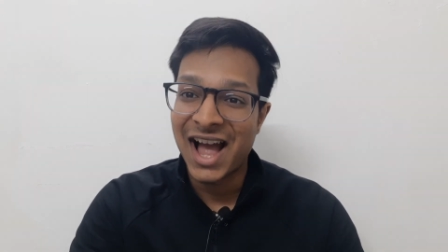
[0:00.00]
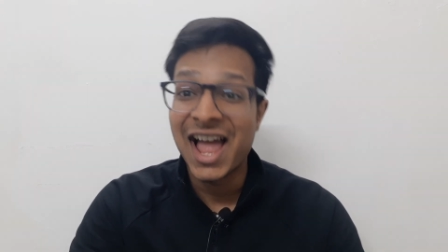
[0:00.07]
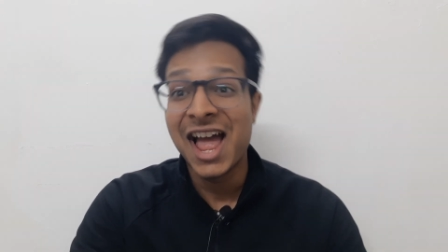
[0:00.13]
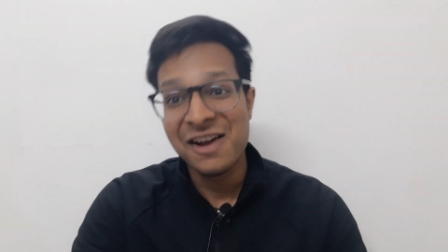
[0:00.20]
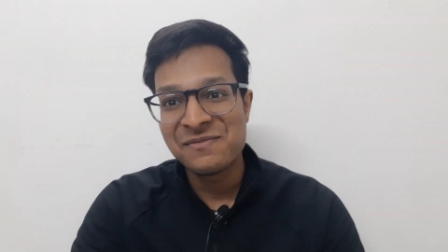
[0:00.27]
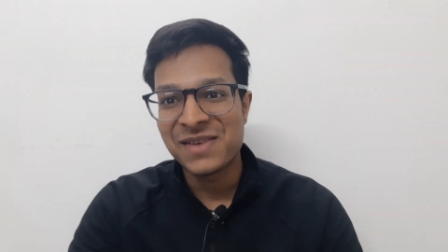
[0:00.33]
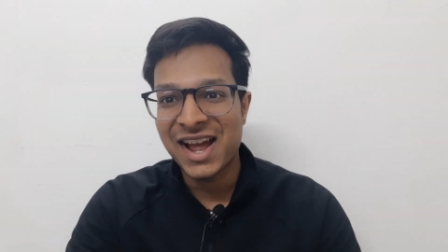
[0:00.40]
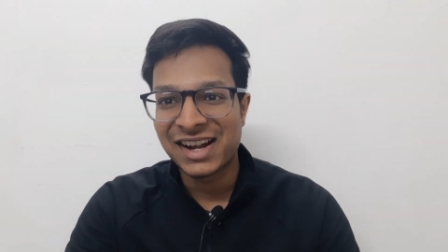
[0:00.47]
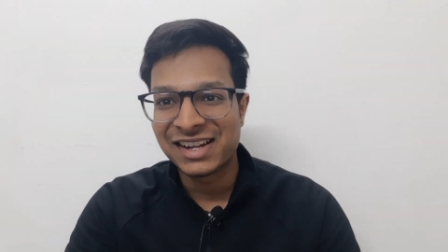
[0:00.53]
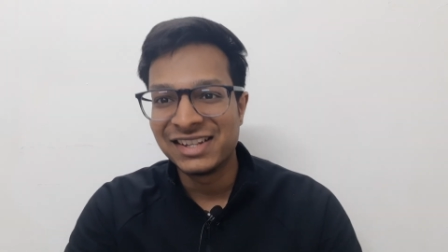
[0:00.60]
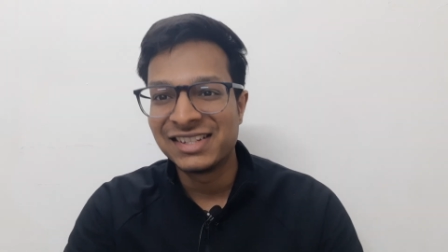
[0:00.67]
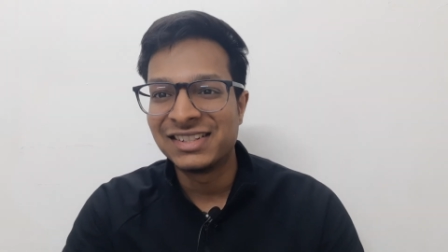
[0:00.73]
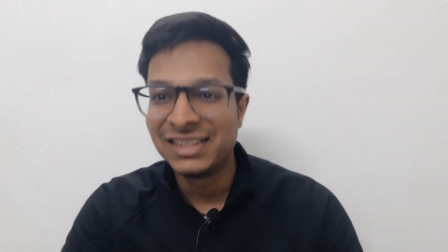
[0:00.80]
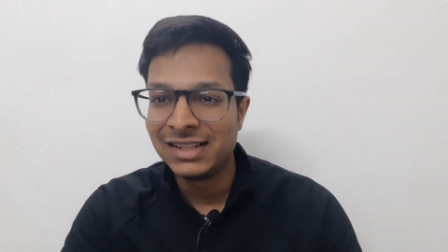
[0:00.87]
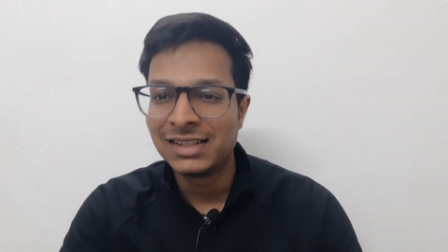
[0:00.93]
I have
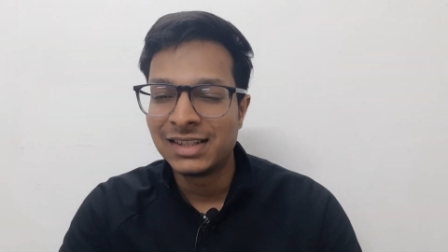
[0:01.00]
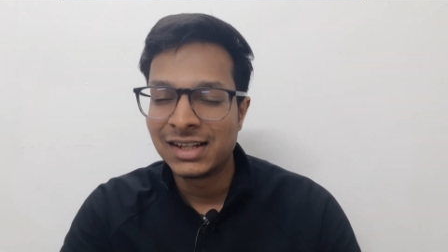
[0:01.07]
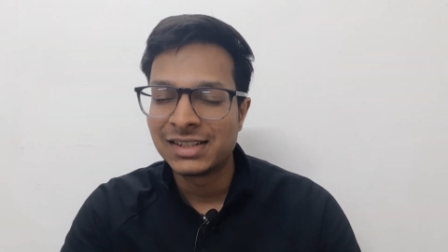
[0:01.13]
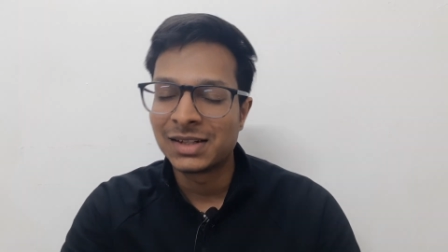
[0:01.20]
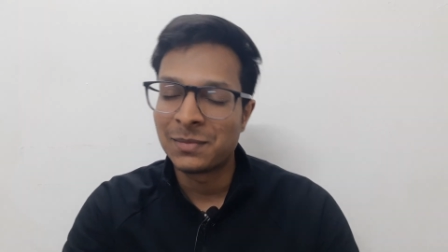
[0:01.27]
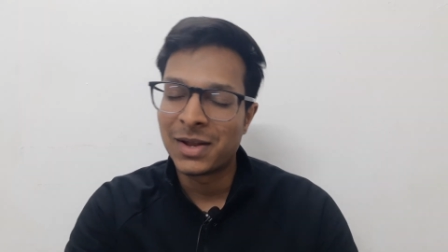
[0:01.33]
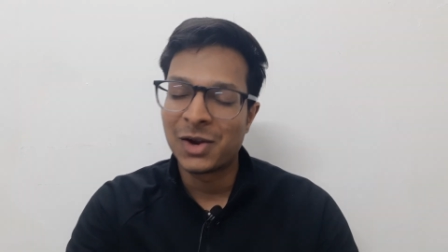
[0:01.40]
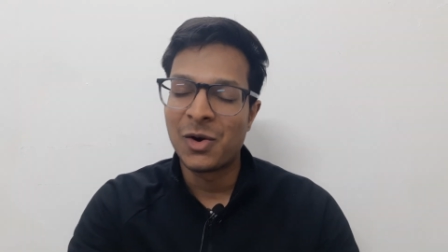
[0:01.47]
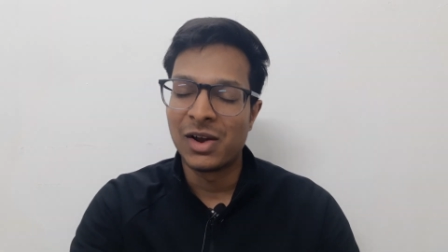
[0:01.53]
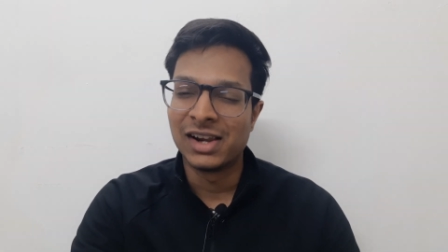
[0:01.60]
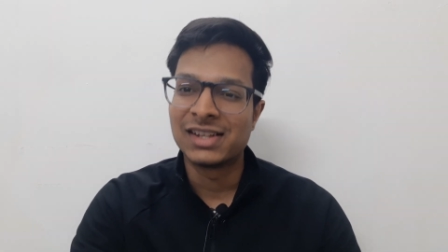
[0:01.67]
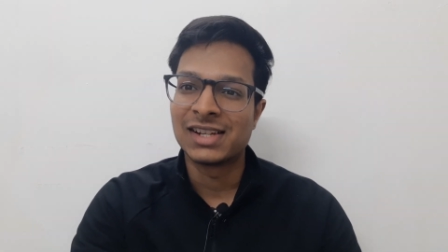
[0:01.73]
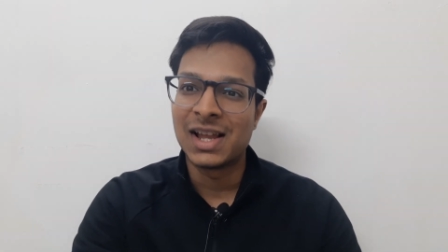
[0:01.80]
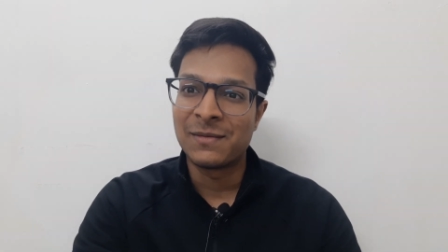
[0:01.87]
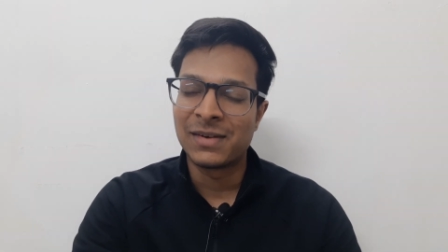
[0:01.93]
practiced these things in my
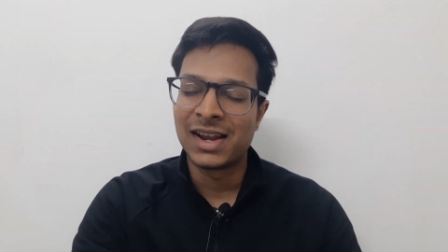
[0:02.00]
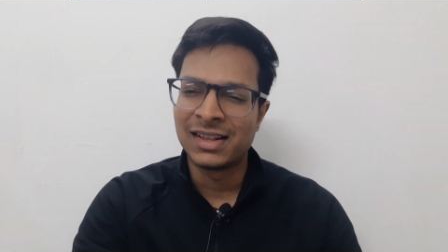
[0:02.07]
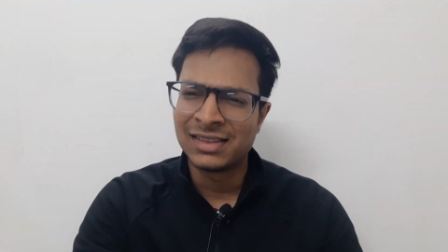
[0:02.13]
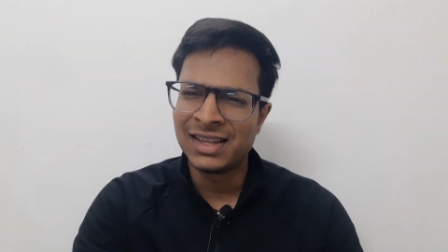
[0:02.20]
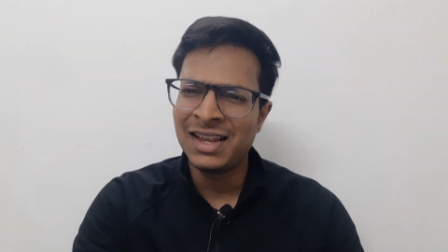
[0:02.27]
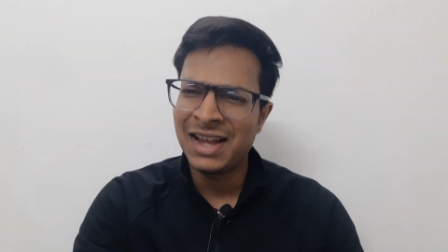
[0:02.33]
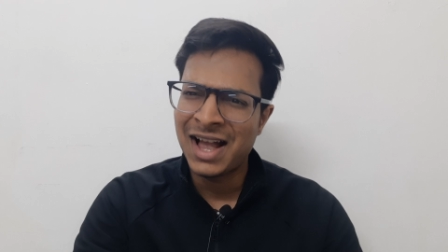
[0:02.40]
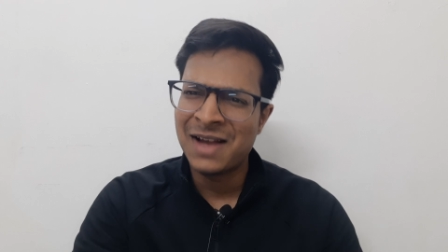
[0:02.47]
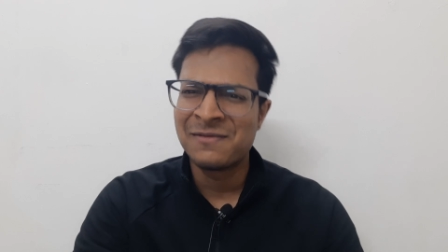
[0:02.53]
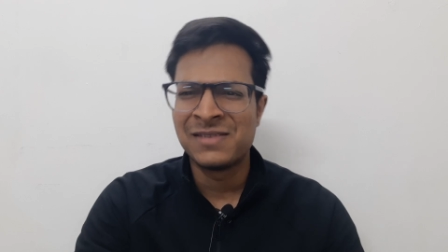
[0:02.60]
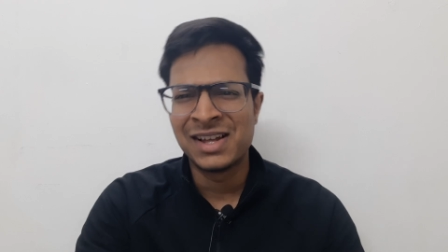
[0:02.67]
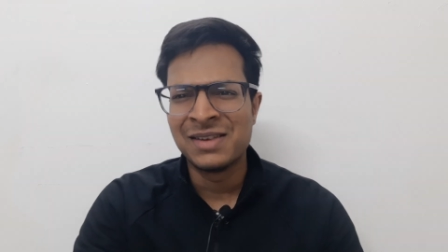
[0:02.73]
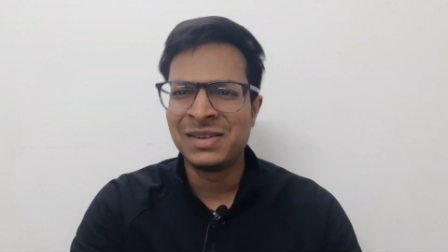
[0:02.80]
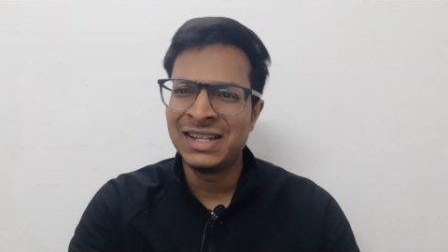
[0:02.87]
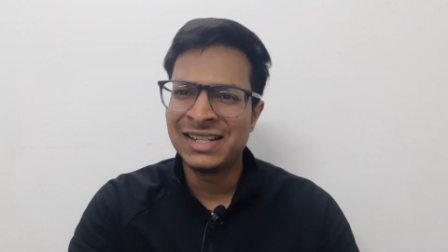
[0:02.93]
college life, and I think I've
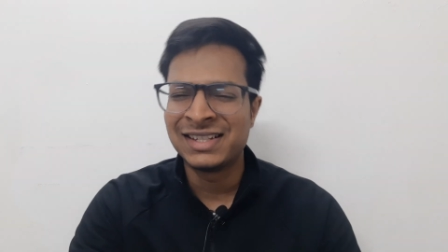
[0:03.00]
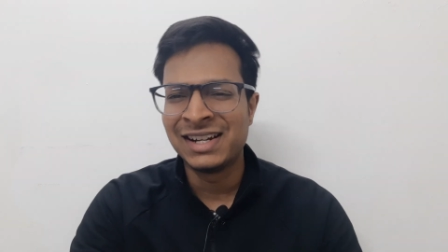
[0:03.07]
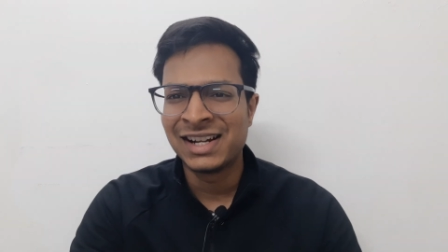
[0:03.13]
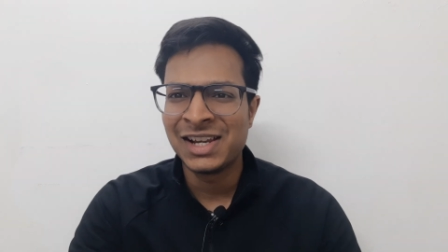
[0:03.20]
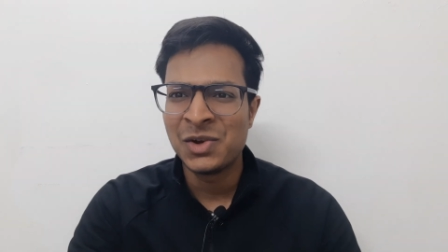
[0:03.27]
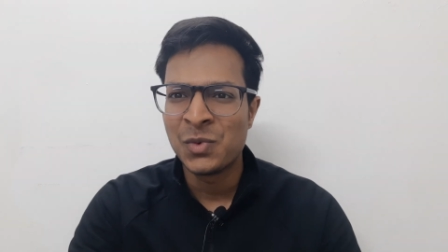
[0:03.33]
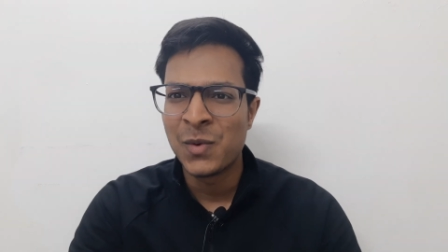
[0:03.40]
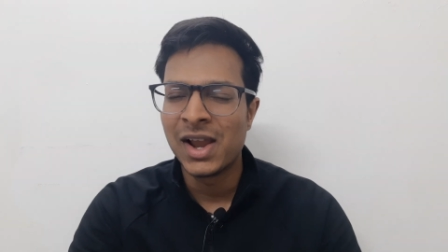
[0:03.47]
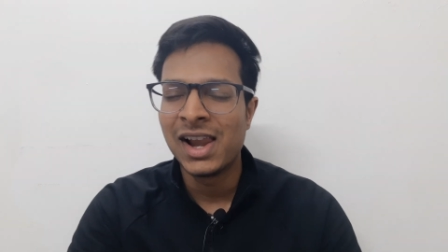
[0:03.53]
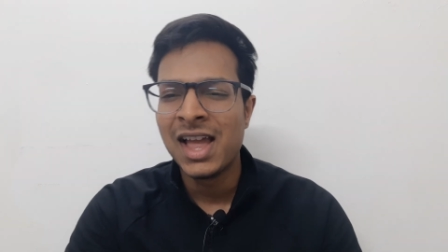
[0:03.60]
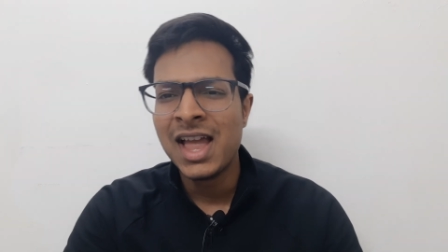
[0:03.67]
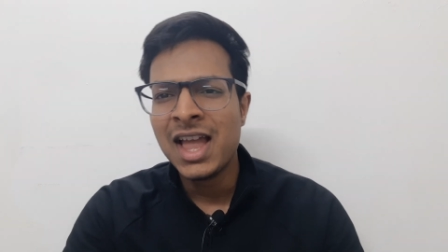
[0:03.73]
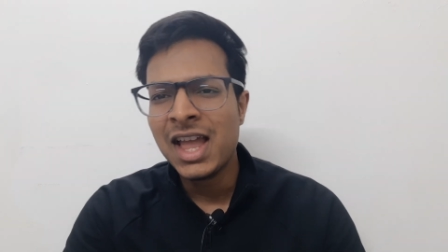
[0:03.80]
done decently well.